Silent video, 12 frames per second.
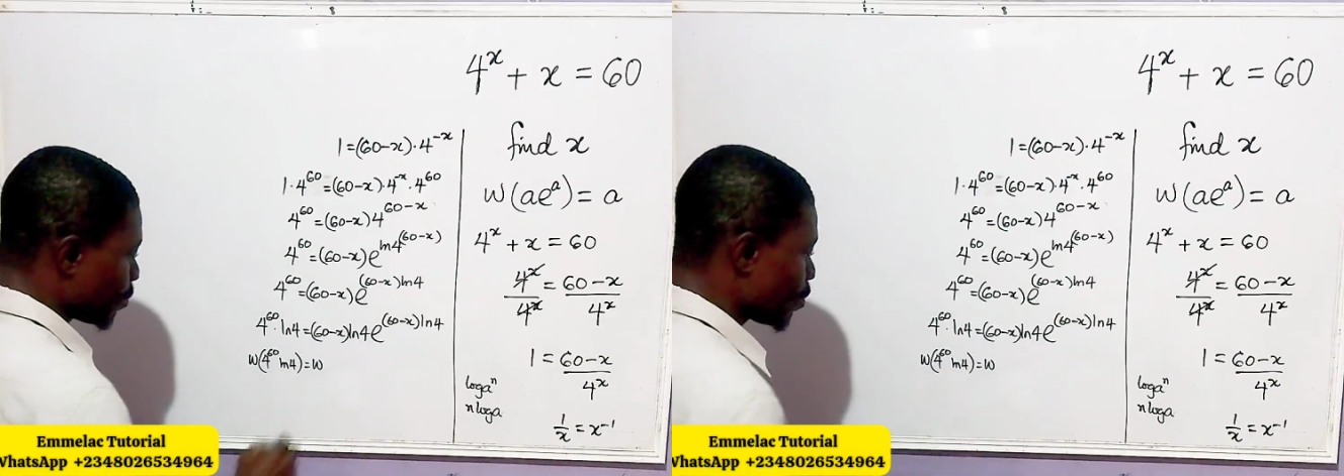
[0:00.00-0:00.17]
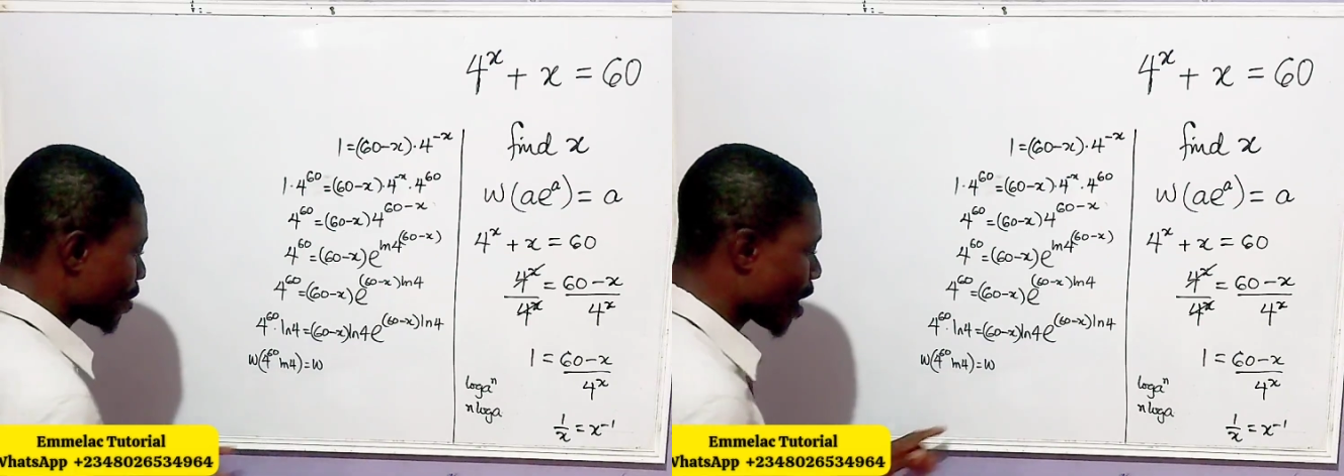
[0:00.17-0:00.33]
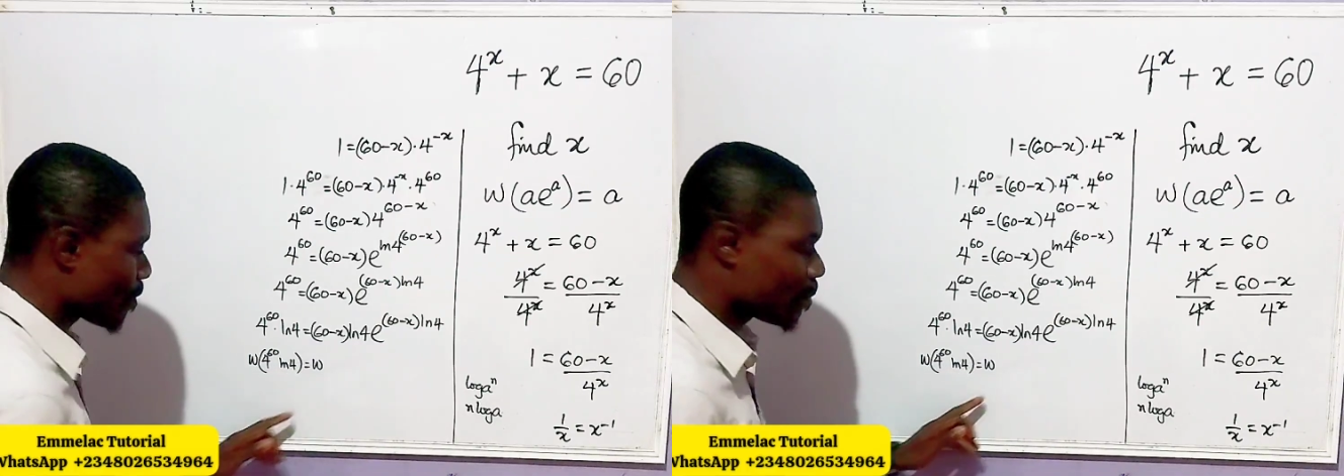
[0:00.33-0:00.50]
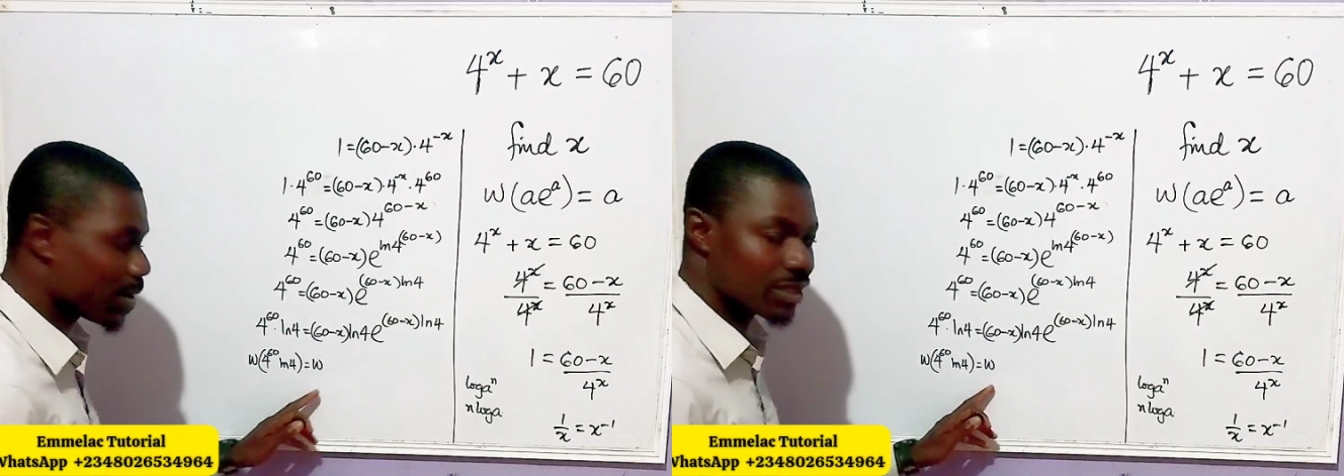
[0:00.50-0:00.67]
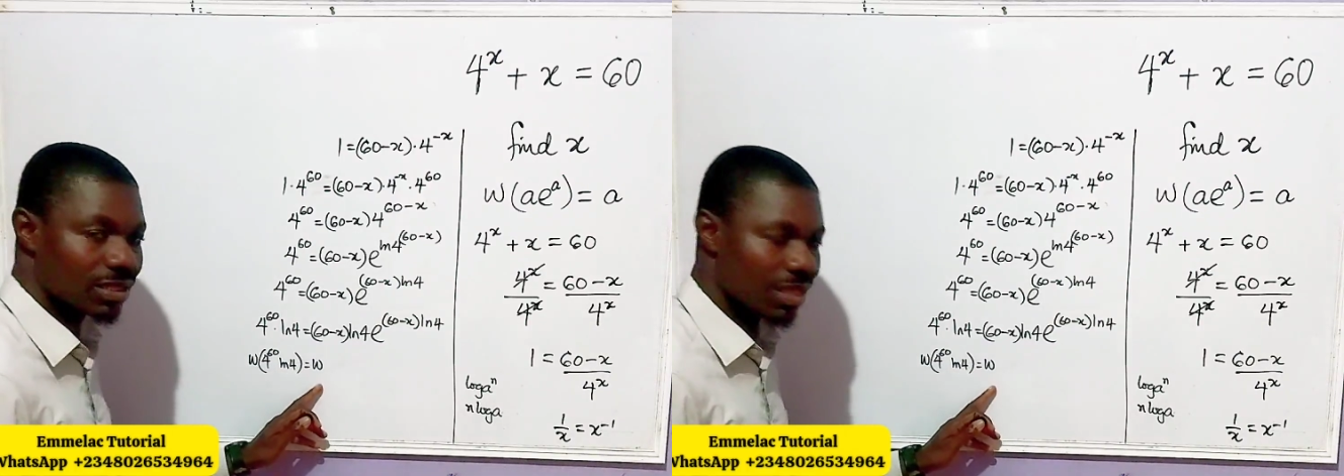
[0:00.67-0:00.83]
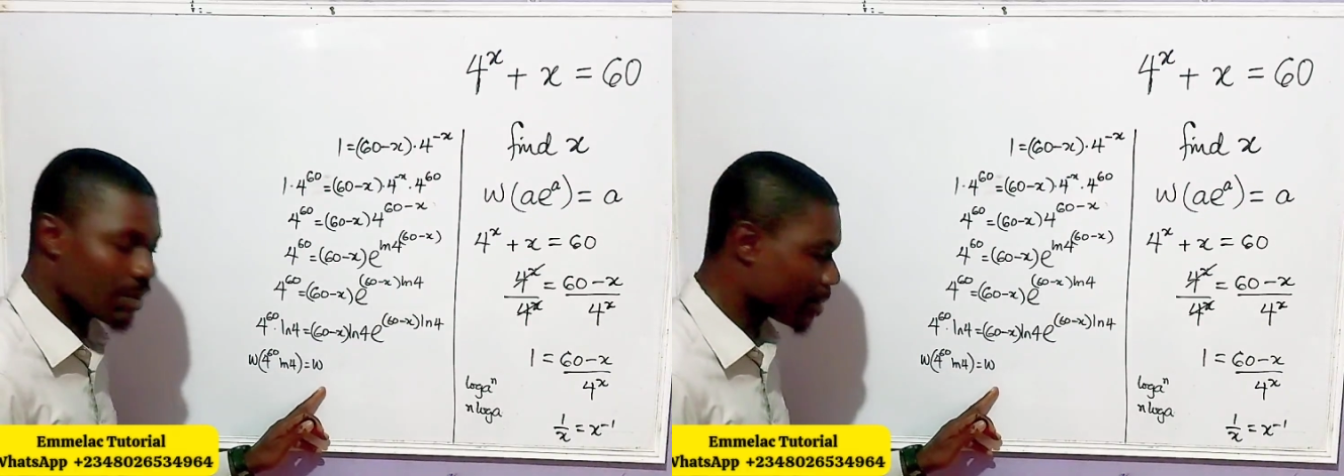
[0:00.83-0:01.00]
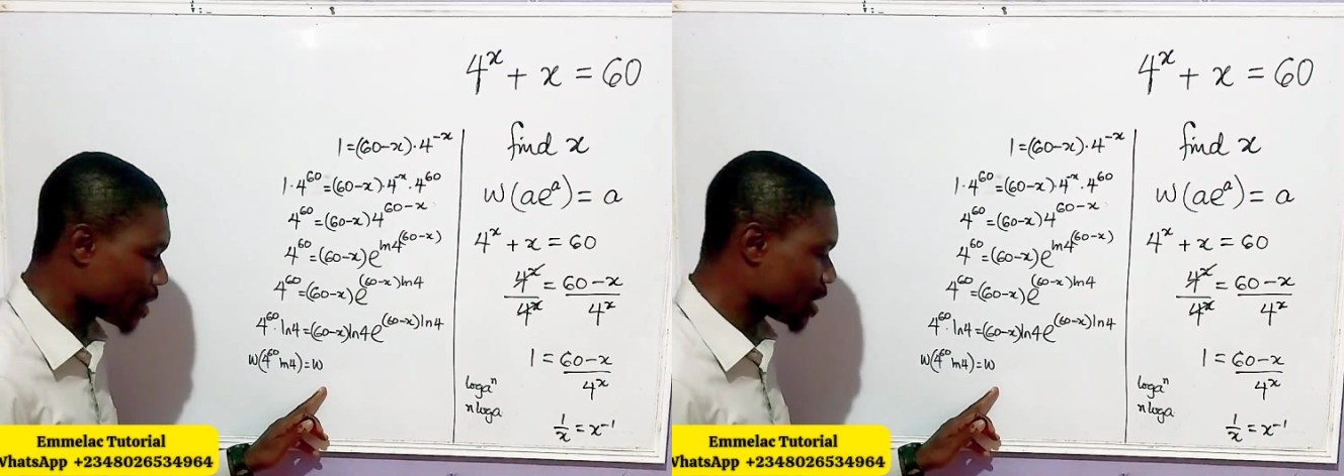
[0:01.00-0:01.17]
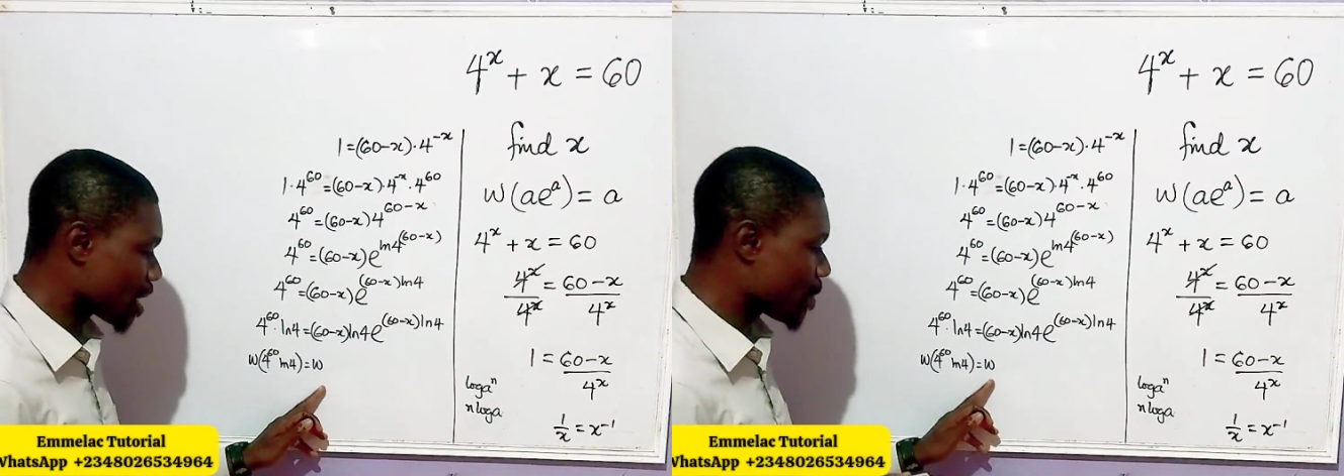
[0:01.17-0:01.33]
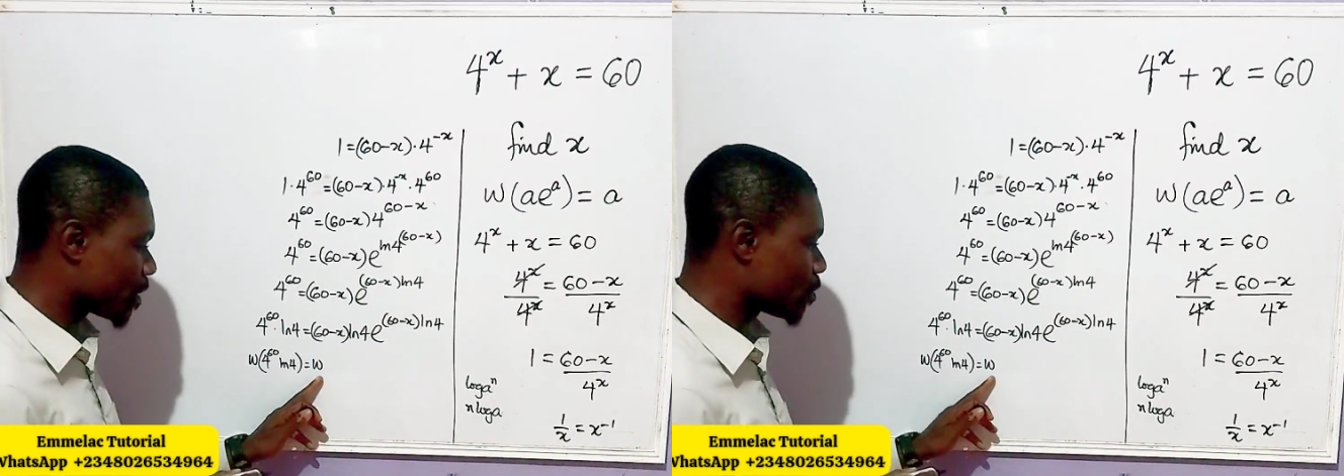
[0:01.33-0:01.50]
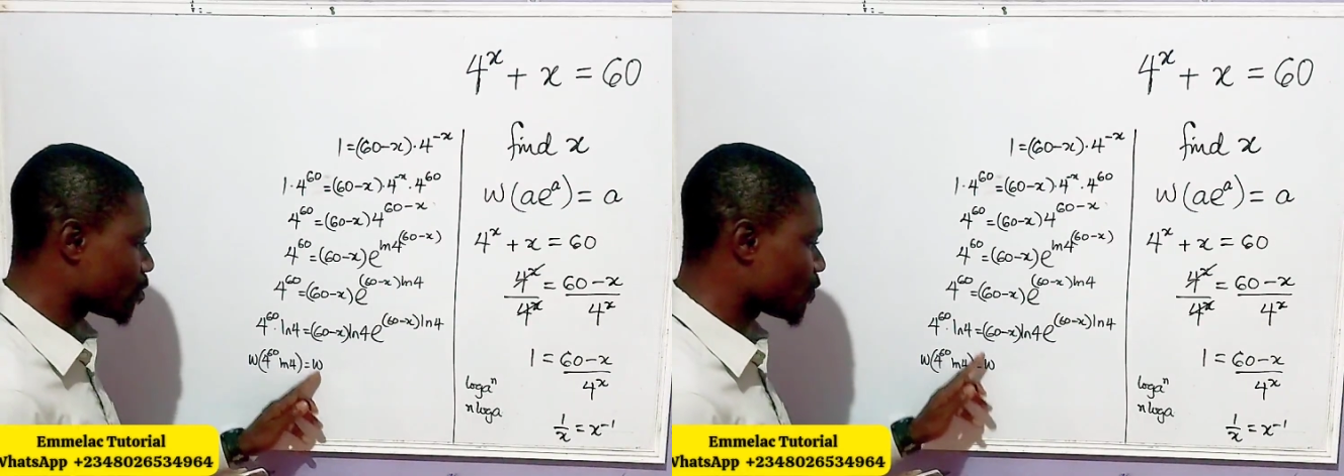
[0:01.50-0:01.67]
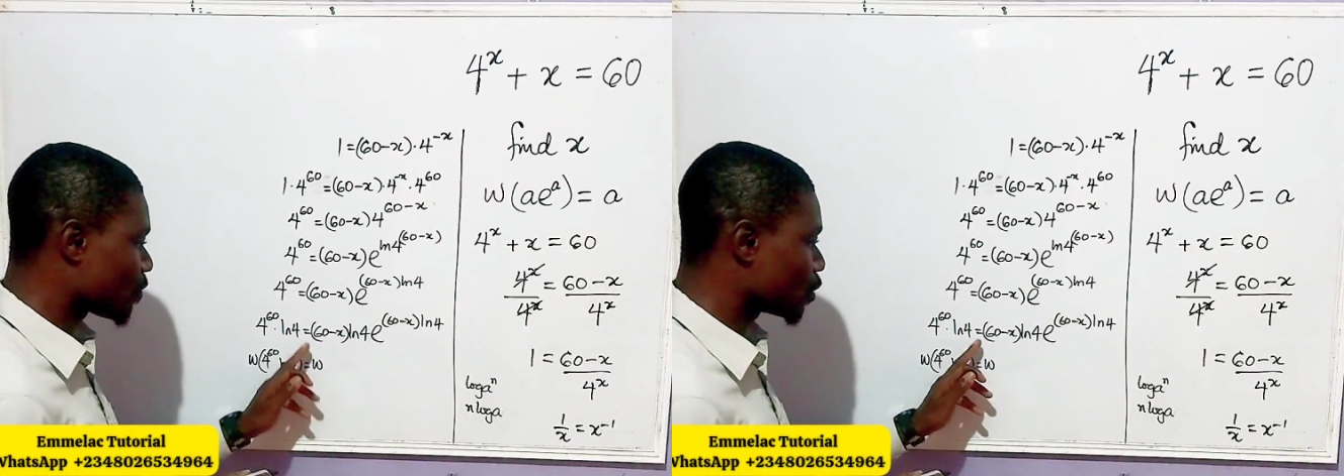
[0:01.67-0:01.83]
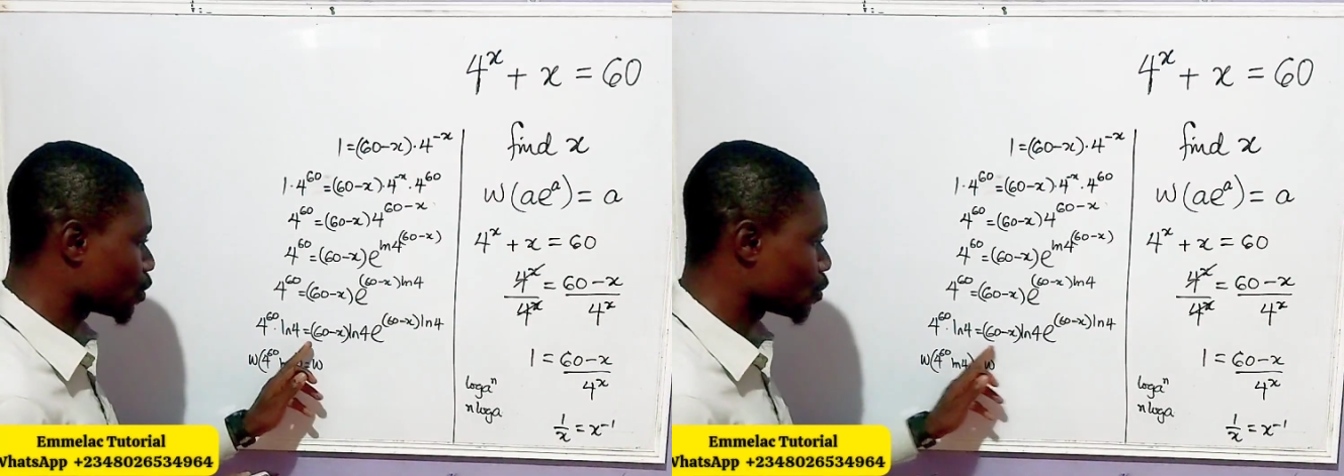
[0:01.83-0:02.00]
we apply the Lambert W
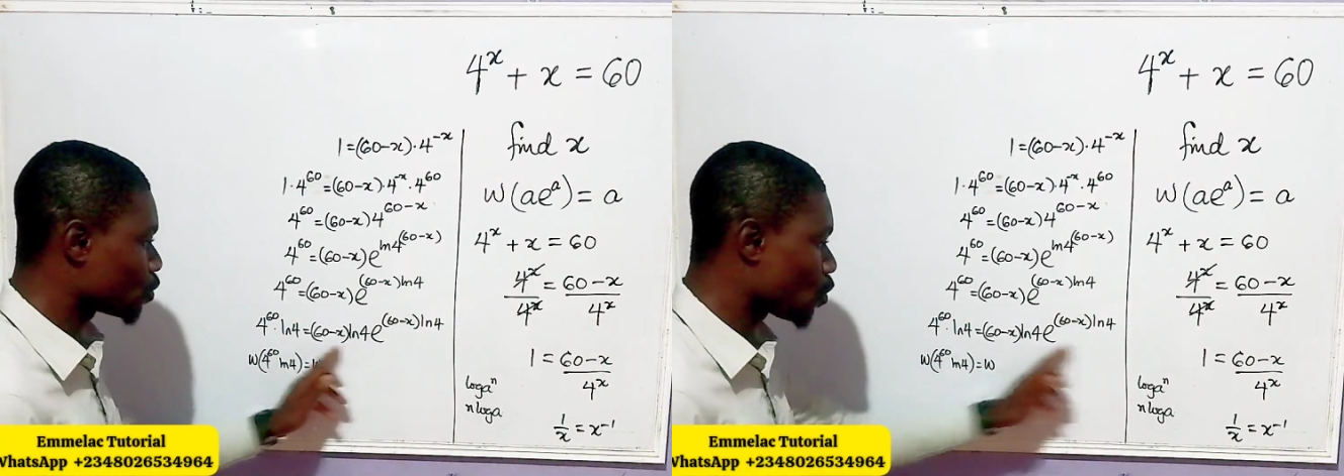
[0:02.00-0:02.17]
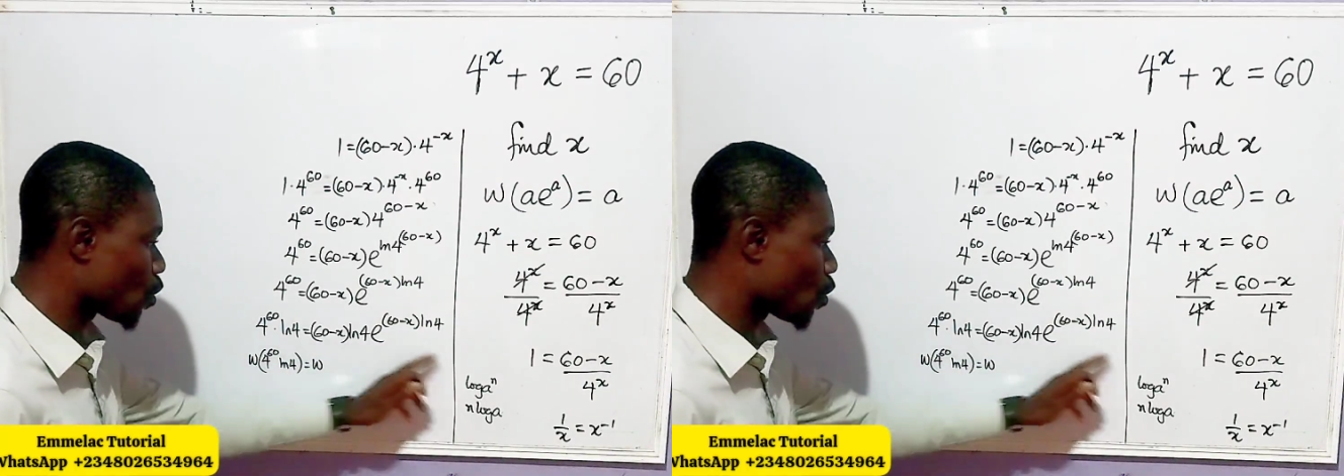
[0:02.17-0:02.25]
function to